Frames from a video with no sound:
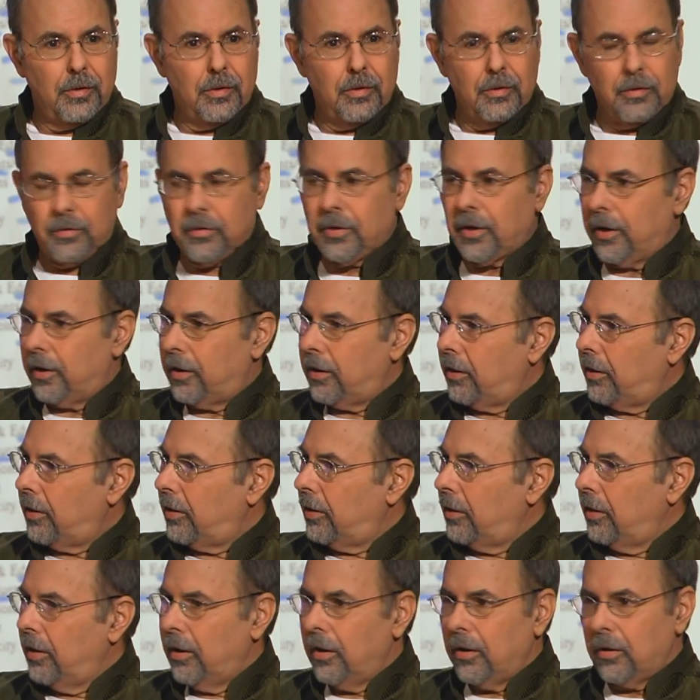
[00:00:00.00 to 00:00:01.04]
You got a
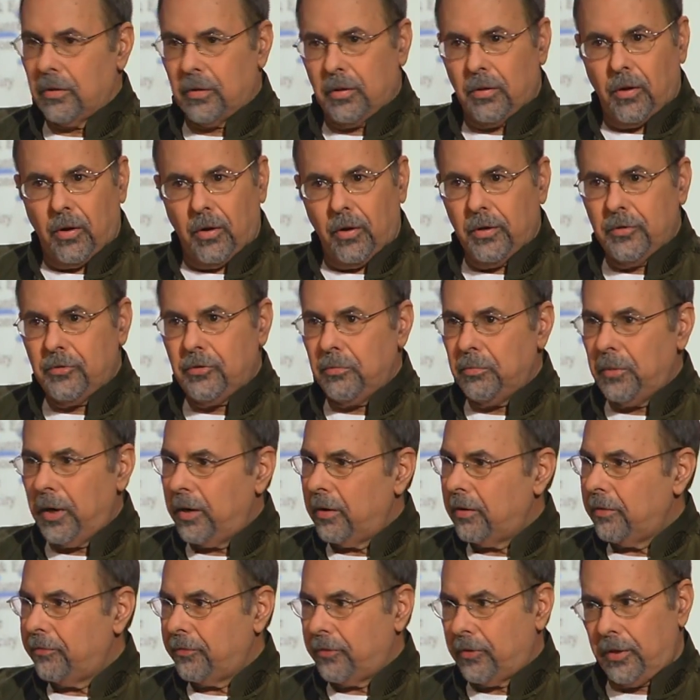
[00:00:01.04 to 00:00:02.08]
large
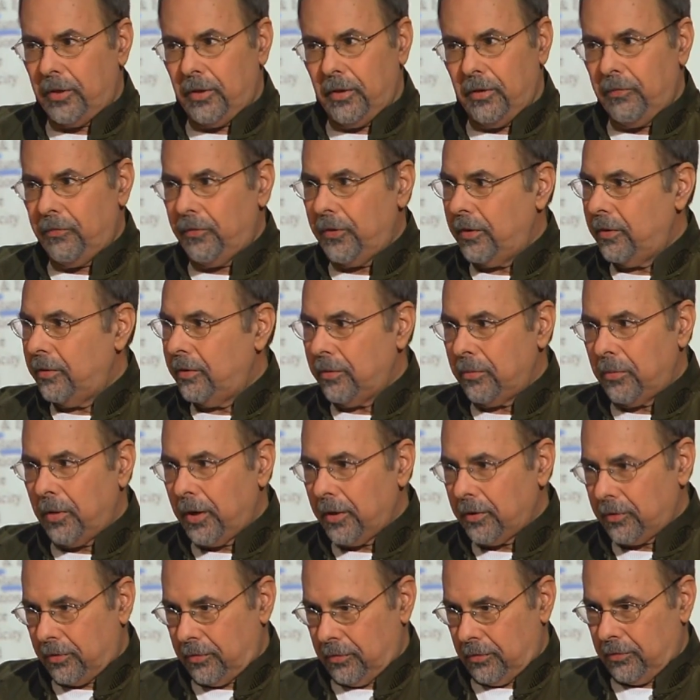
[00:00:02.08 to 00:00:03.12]
amount of TV
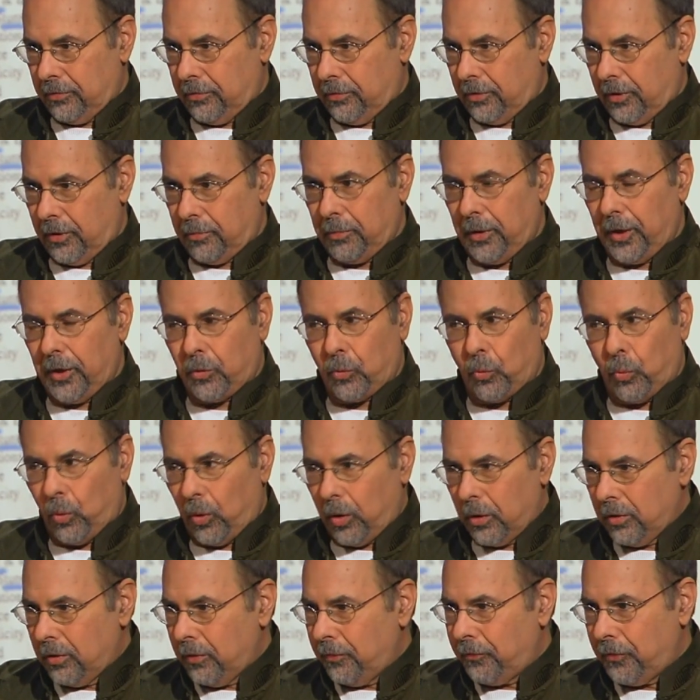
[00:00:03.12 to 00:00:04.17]
directors that make
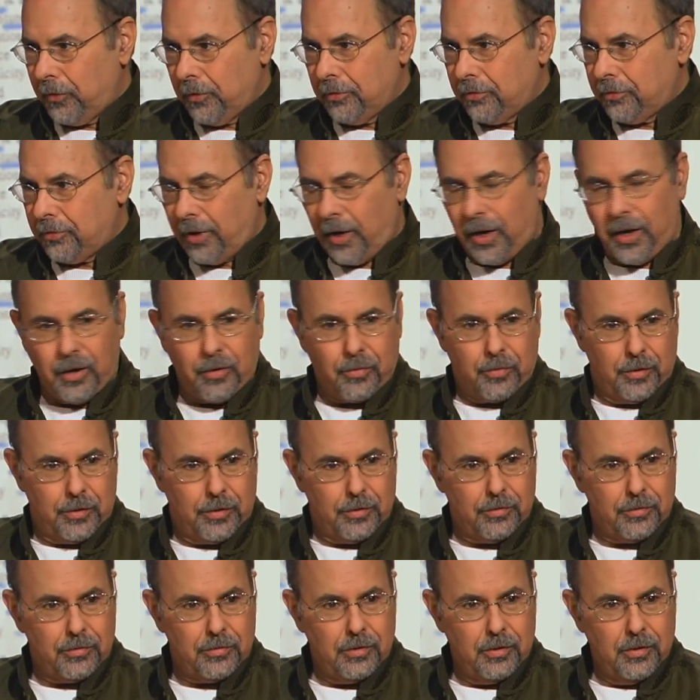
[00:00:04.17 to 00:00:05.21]
wonderful
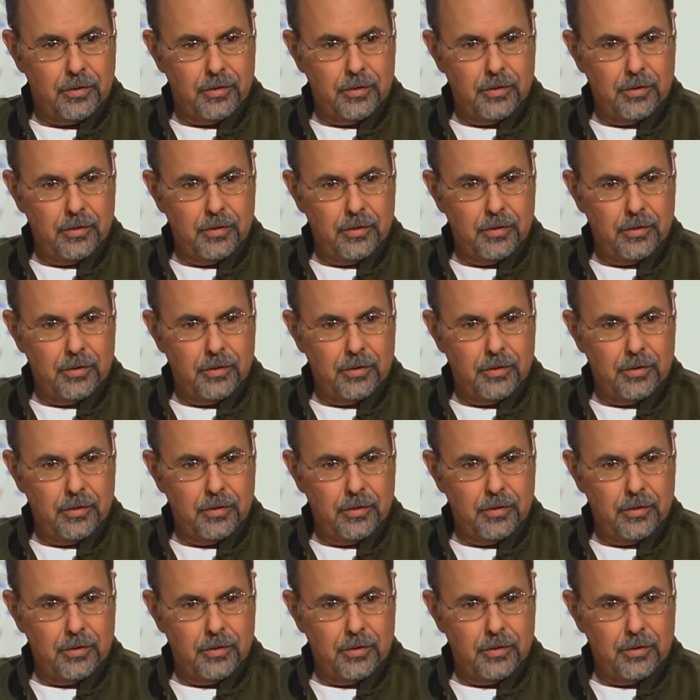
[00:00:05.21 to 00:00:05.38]
salaries,